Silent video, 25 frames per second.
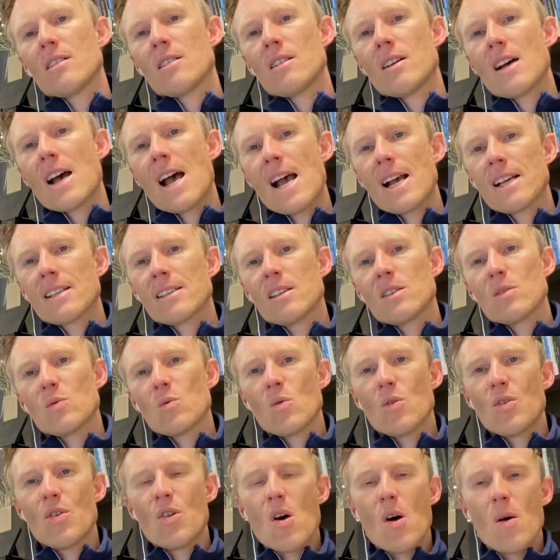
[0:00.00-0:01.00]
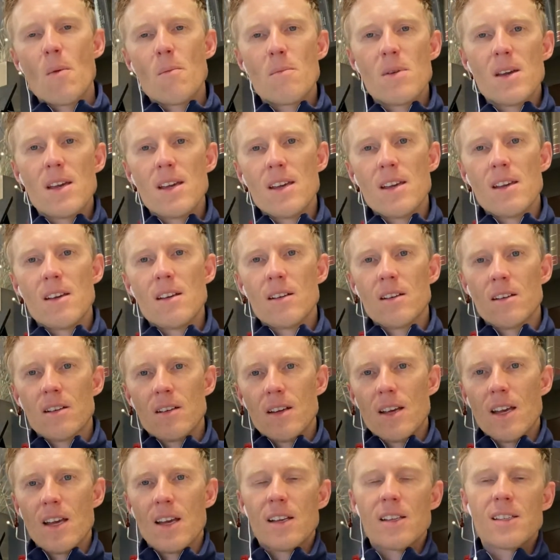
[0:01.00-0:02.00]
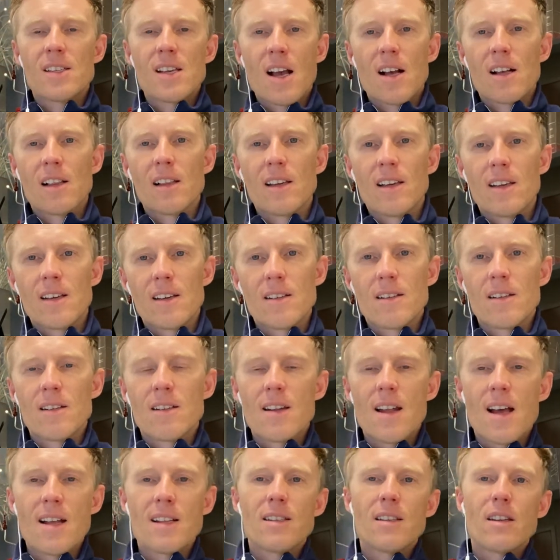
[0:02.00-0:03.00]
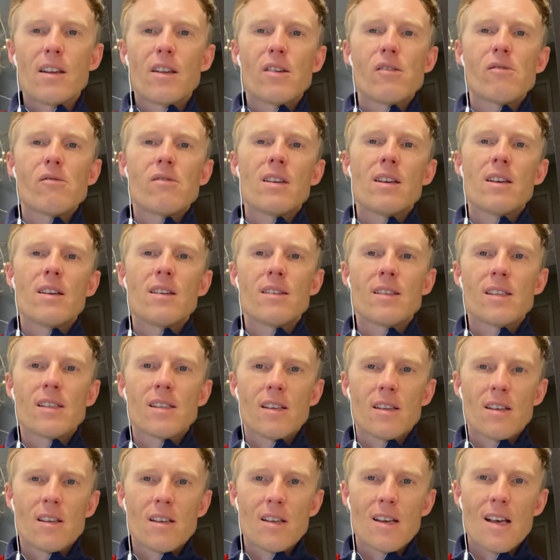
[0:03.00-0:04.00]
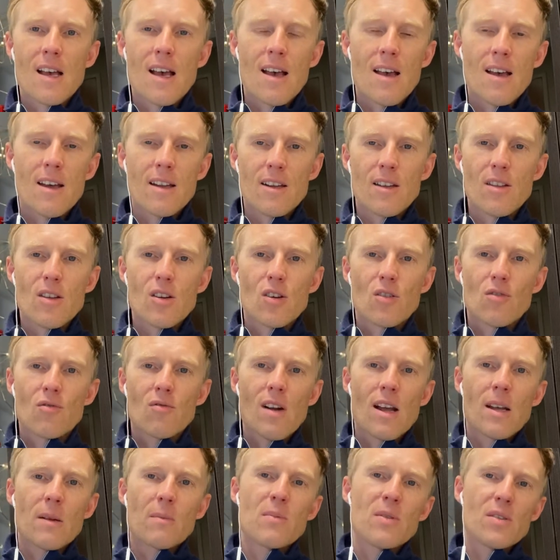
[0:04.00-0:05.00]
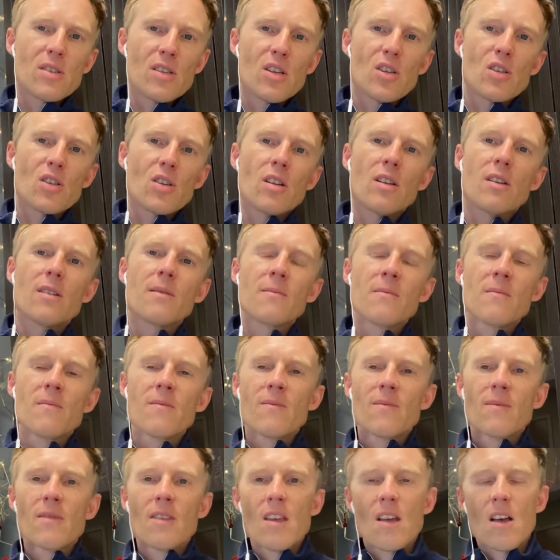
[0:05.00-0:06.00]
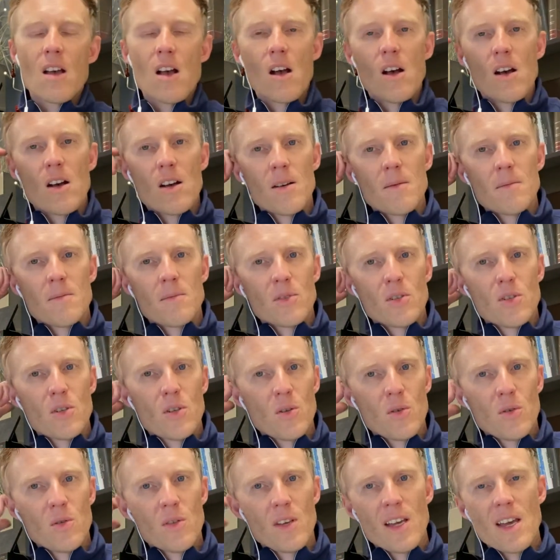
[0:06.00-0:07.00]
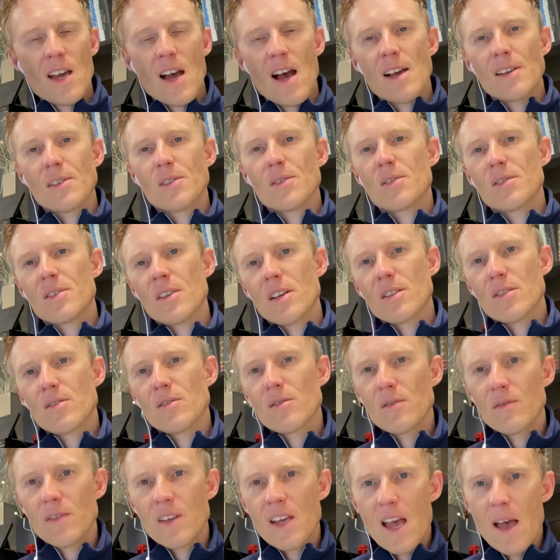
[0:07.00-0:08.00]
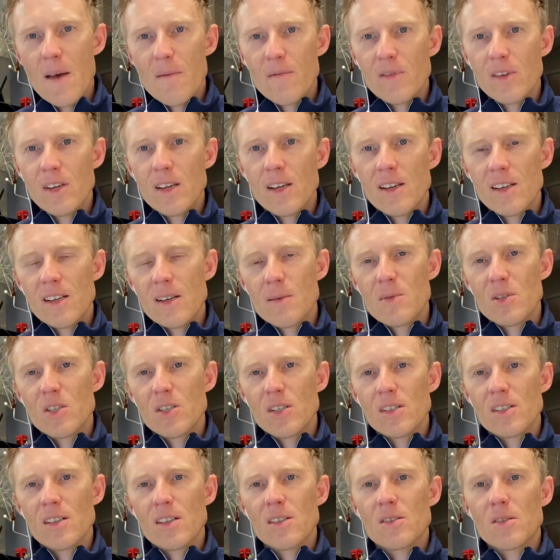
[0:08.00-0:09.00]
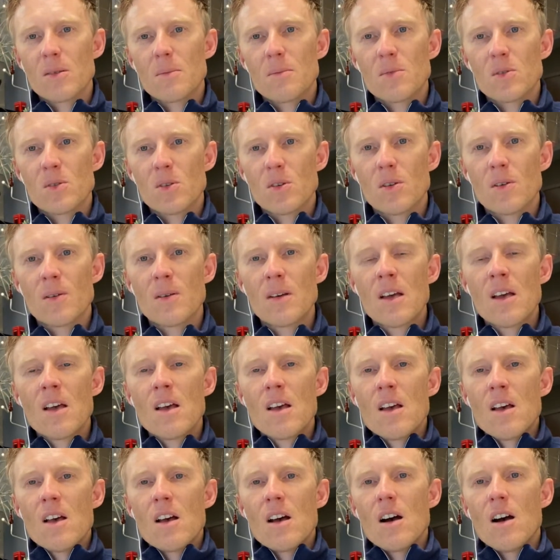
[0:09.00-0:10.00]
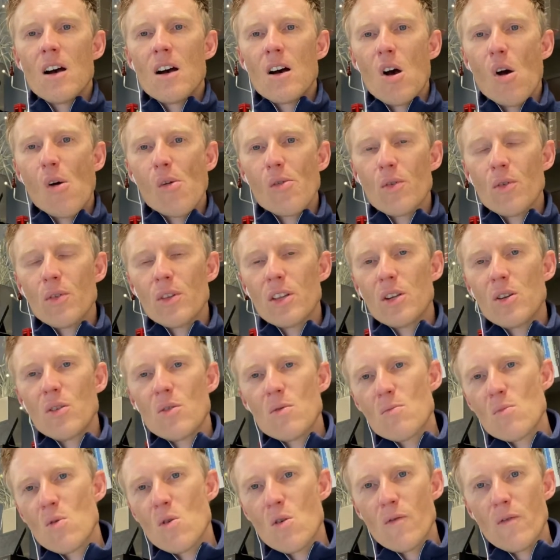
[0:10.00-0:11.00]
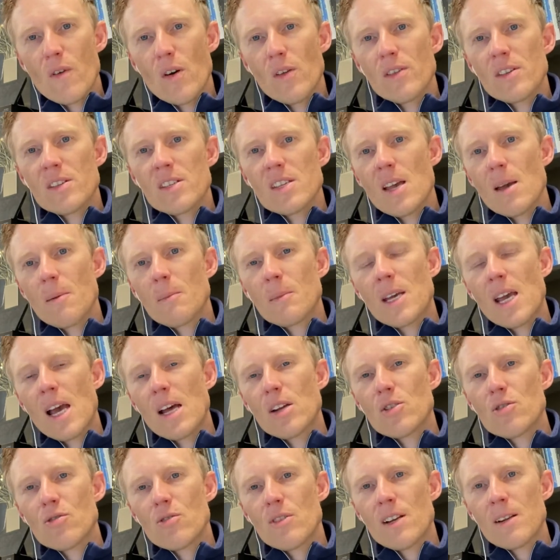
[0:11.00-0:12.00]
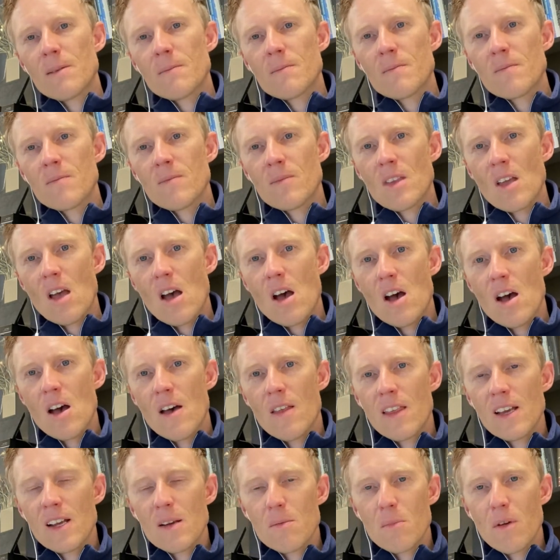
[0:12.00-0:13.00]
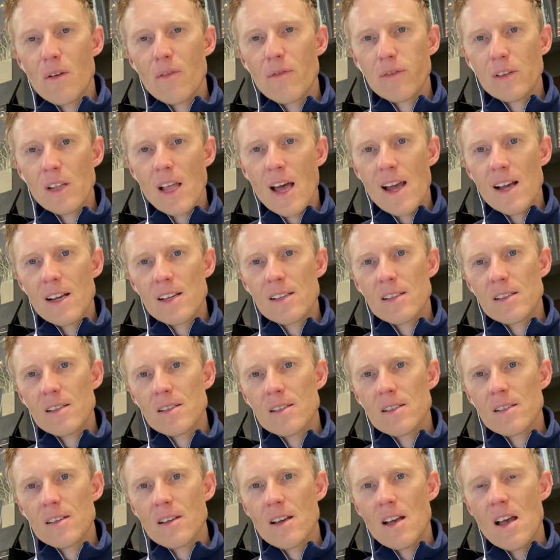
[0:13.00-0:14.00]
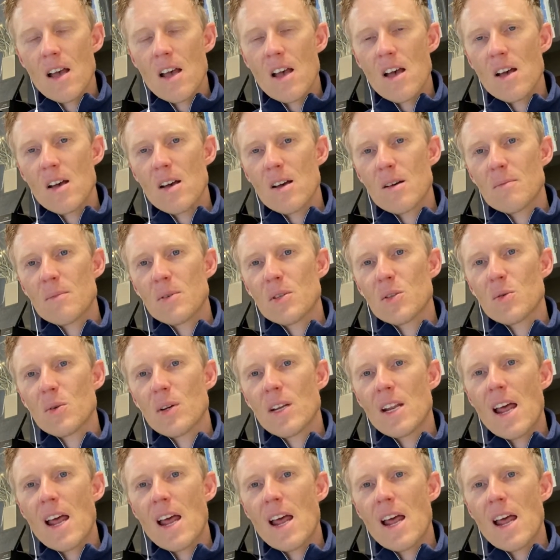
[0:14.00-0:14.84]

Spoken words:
axis will not be exactly at 90 degrees and at the correct position to the isocenter of the MV imaging system. So although they do move on the same gantry, there can be flex between